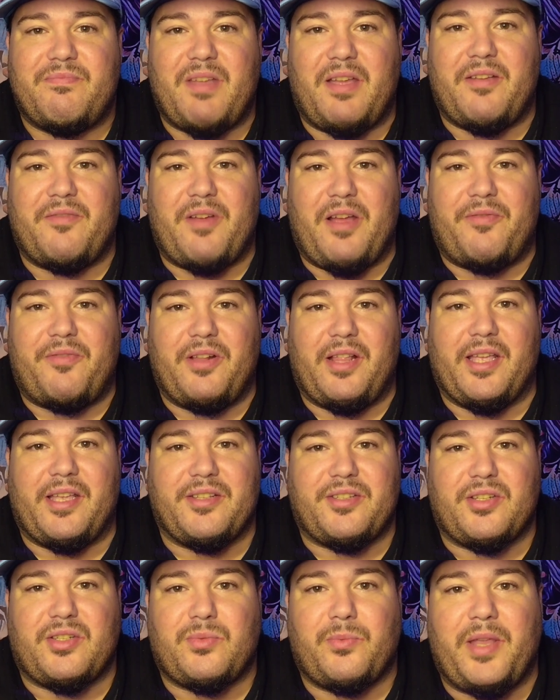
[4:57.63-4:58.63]
I feel like
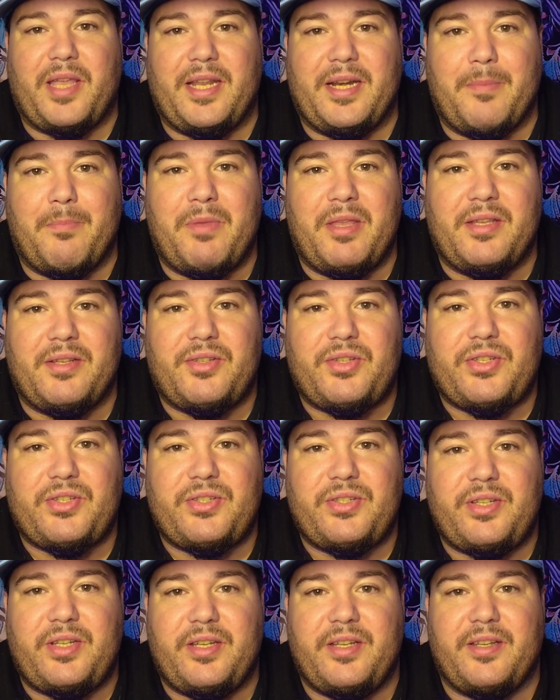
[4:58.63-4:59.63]
it's a swing and a
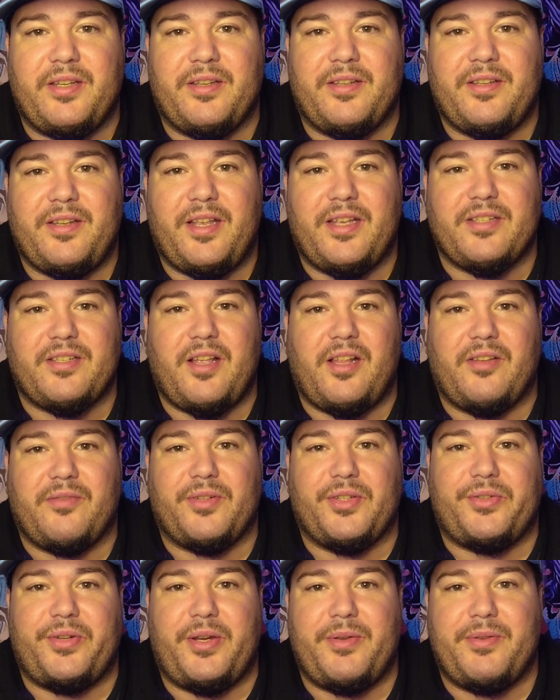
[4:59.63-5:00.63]
miss, as
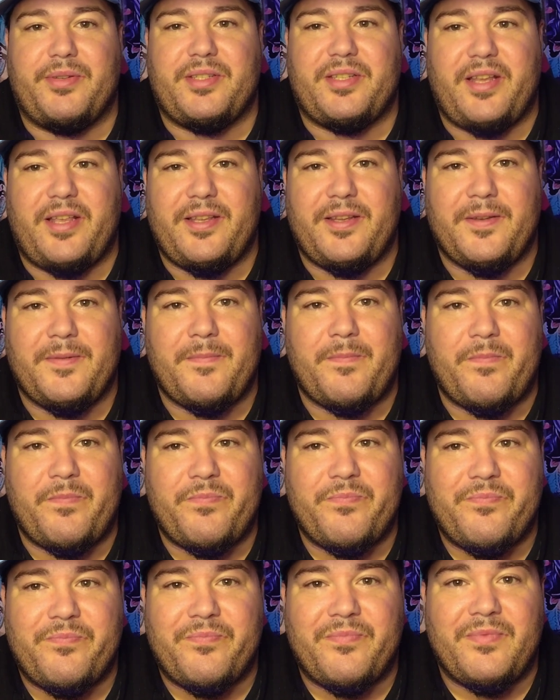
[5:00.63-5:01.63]
Oliver Tree would say.
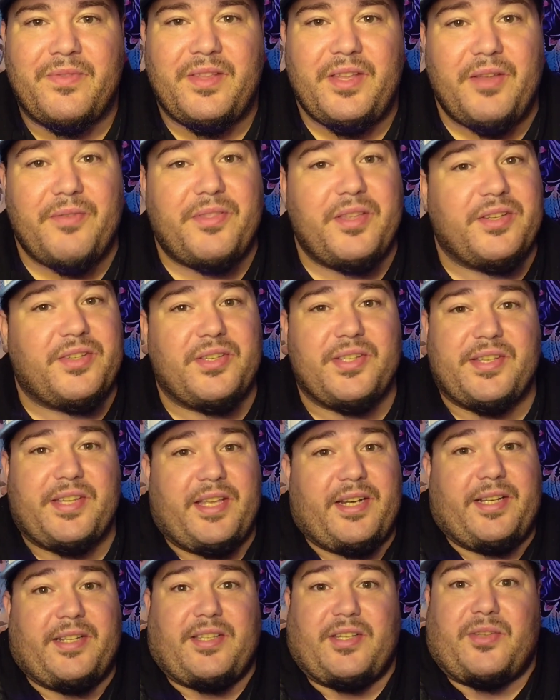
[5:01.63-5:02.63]
If this is
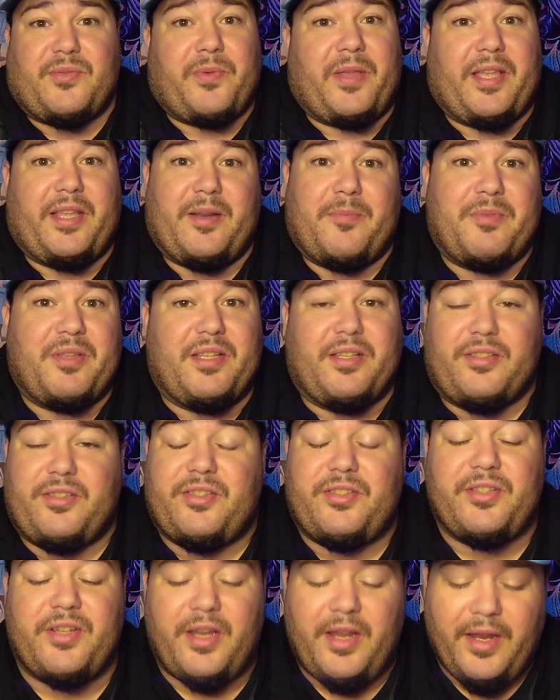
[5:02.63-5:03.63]
it, it's a swing and a
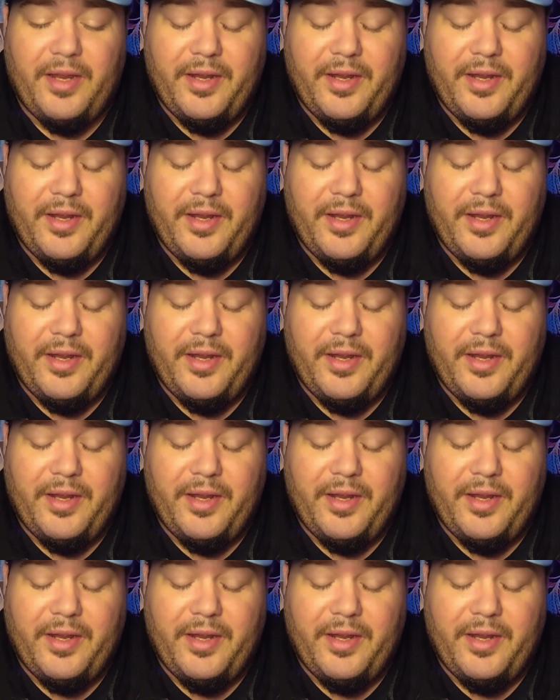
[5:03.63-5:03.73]
miss